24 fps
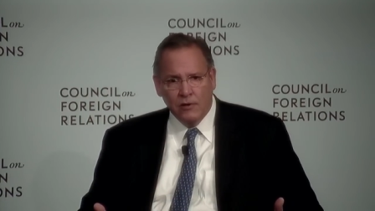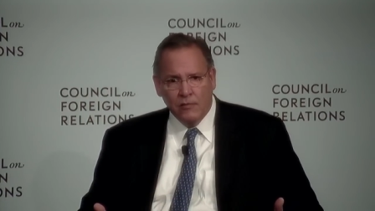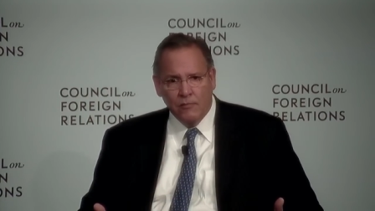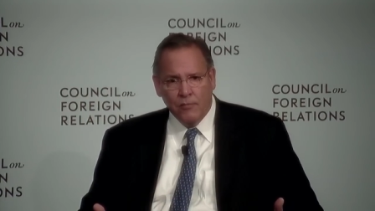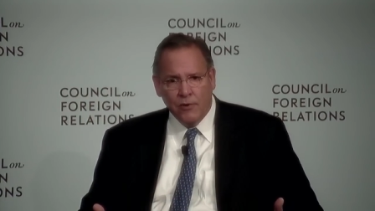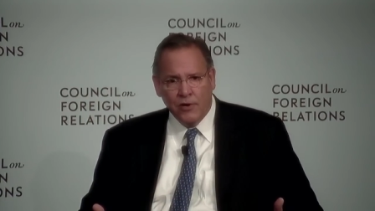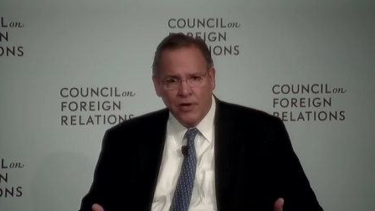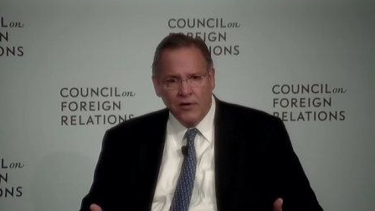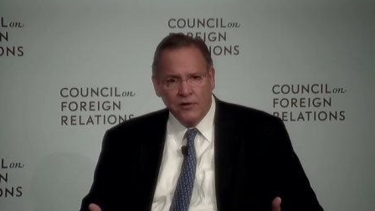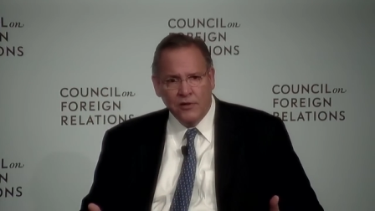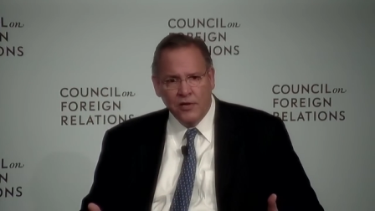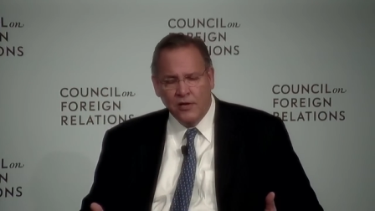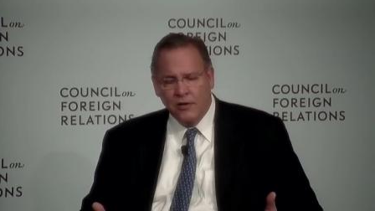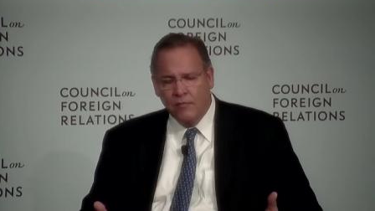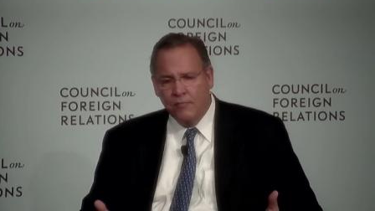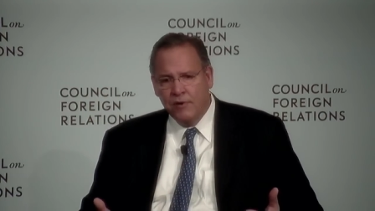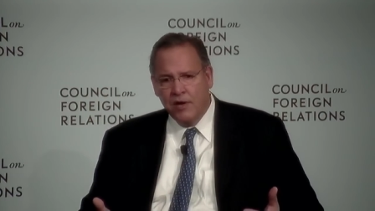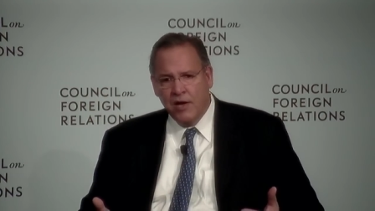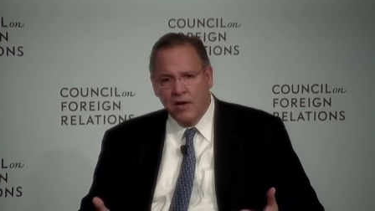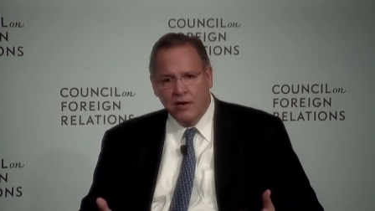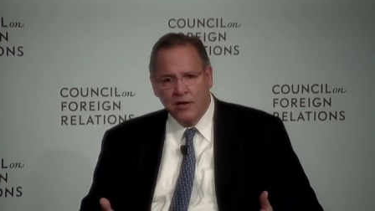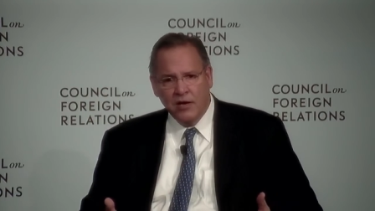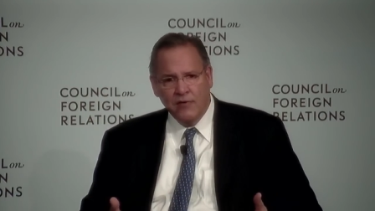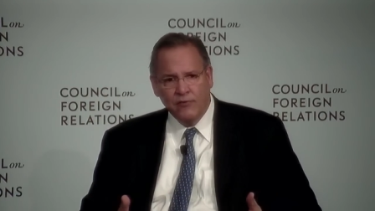But I think
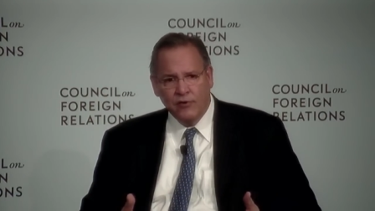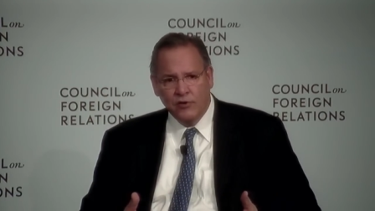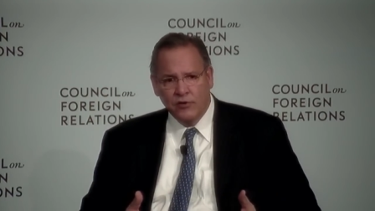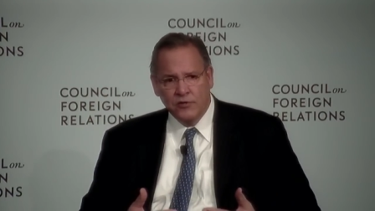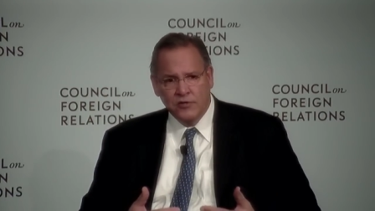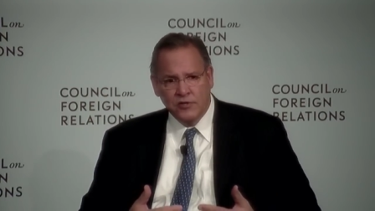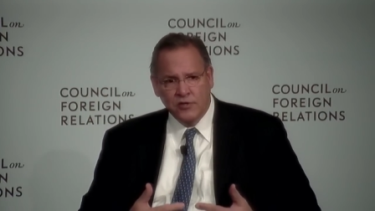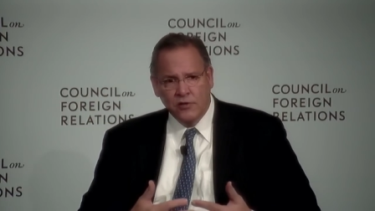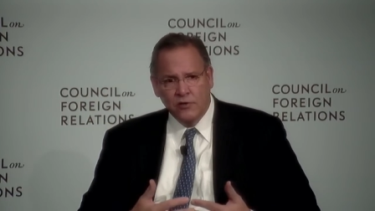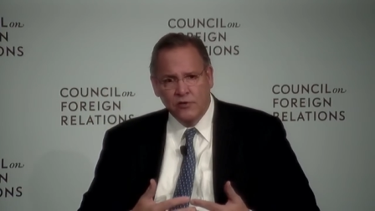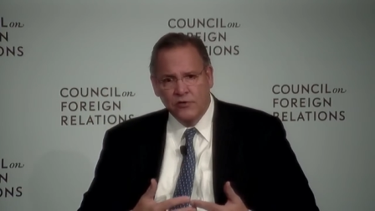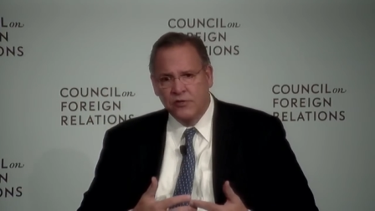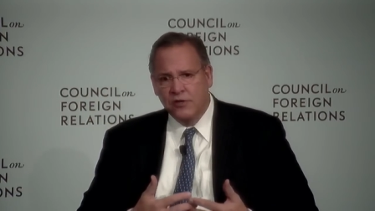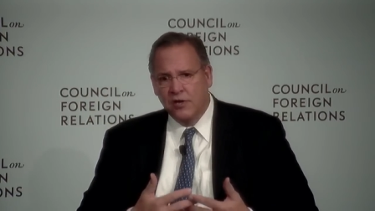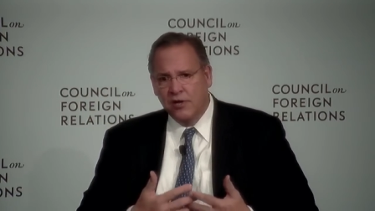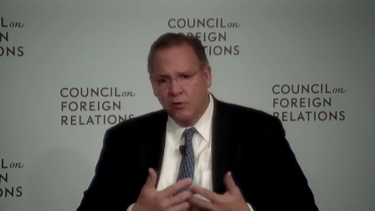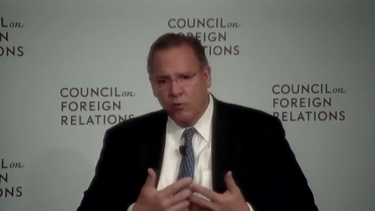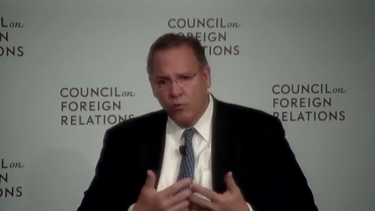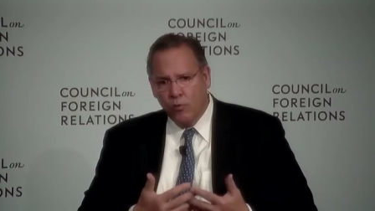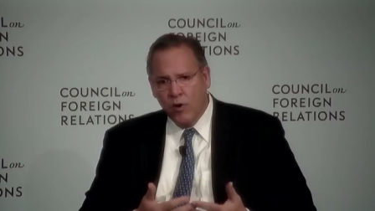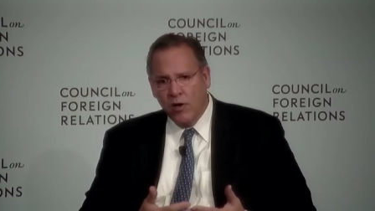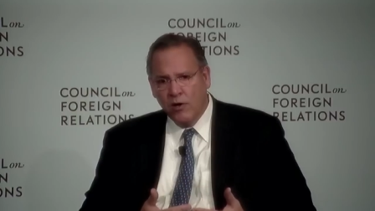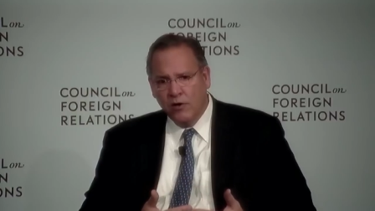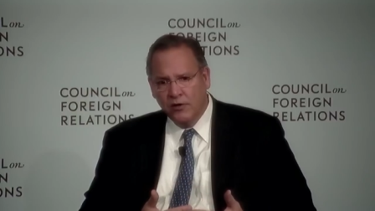about even skills like
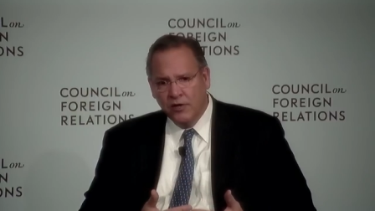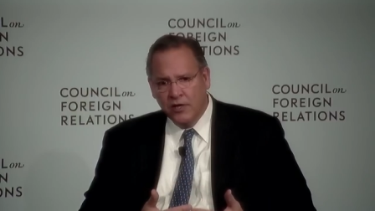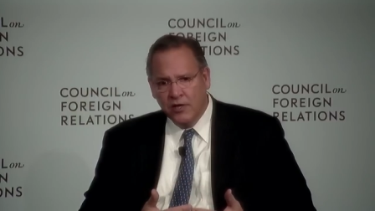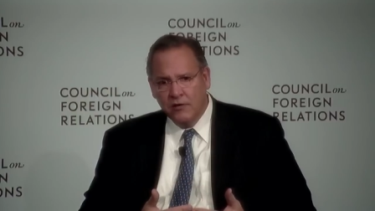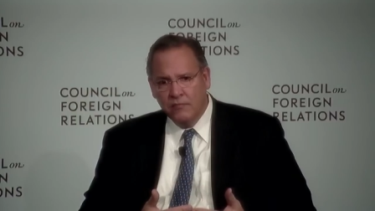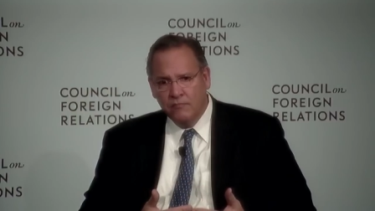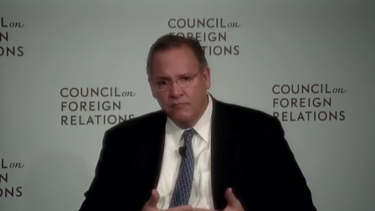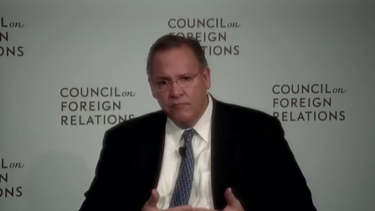welding.